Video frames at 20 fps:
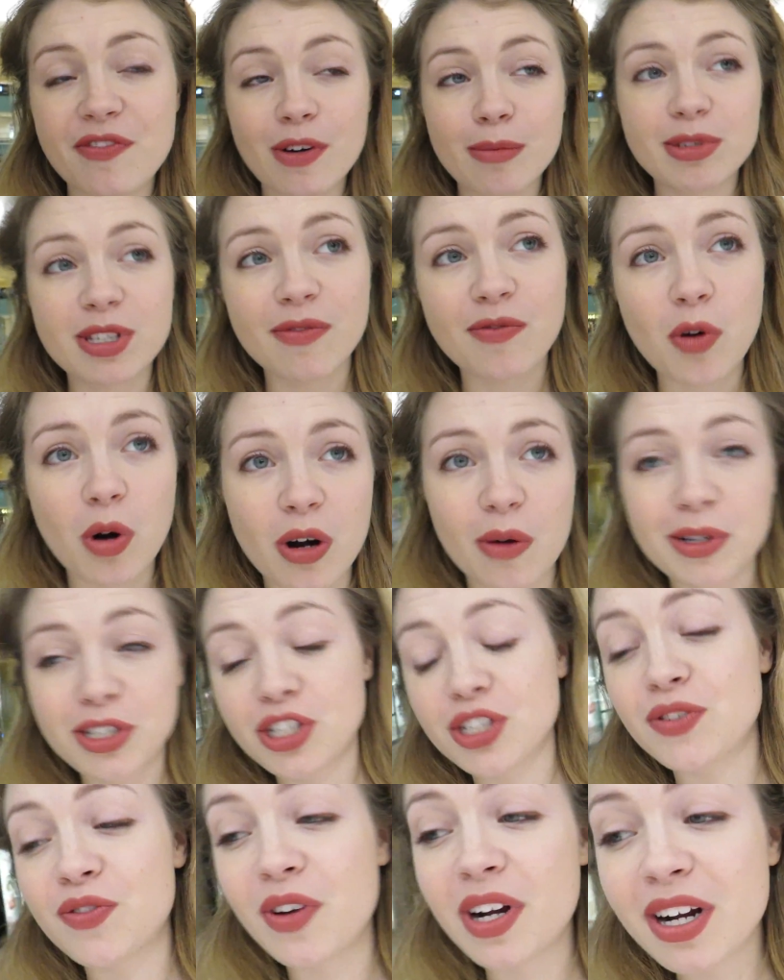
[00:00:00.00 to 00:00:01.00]
from Sephora,
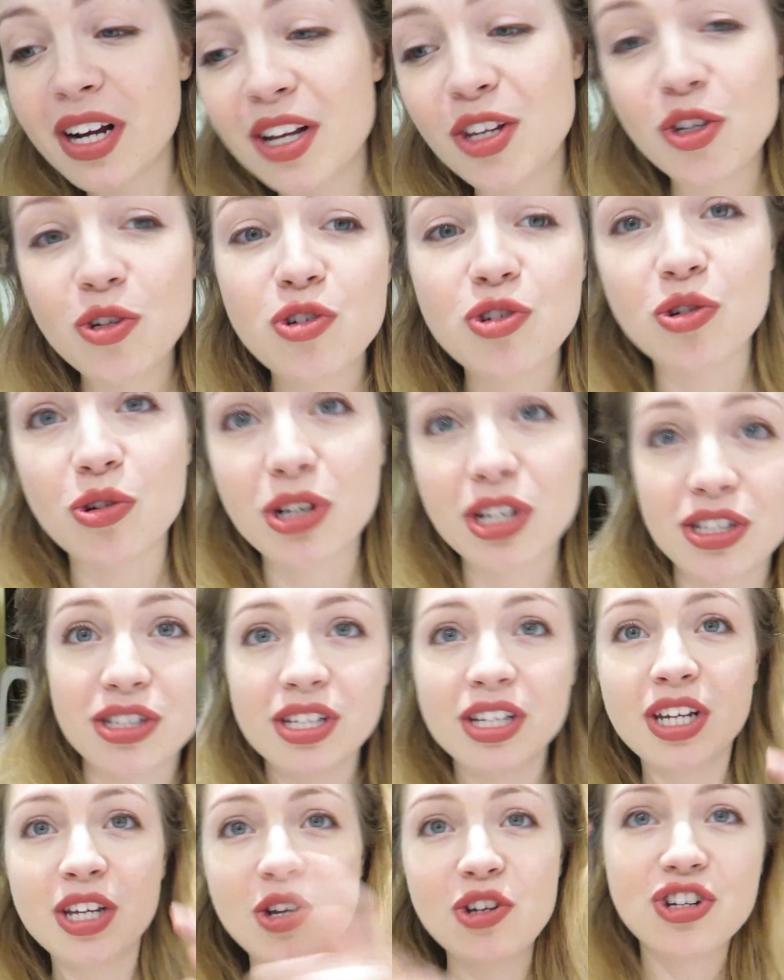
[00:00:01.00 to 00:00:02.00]
which is very unusual because
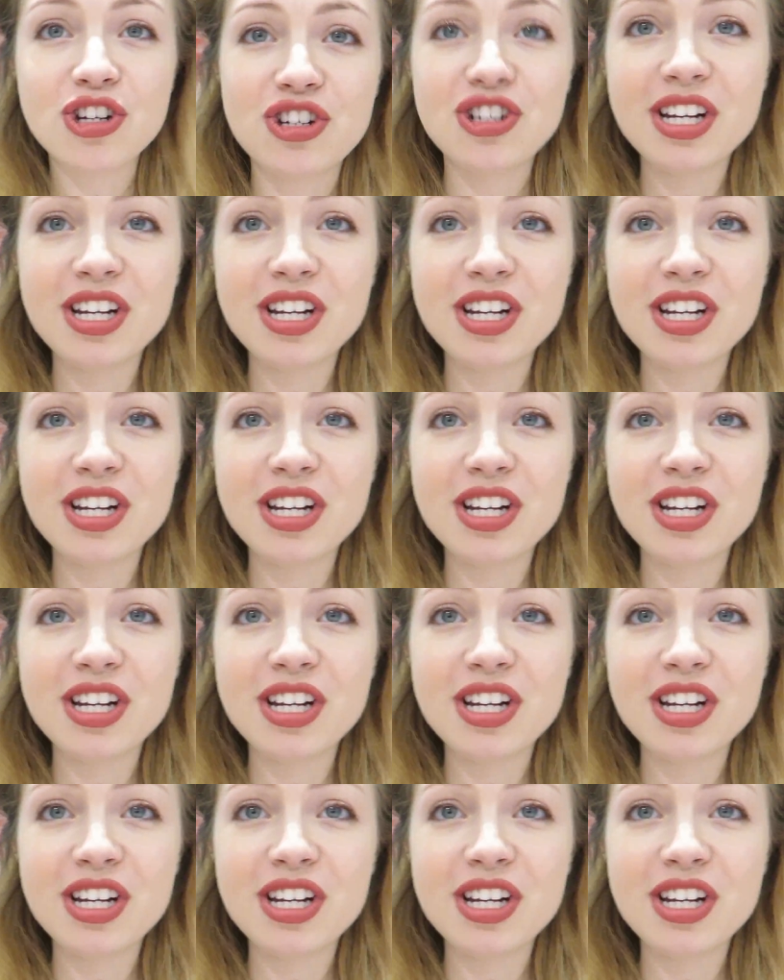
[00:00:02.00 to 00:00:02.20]
usually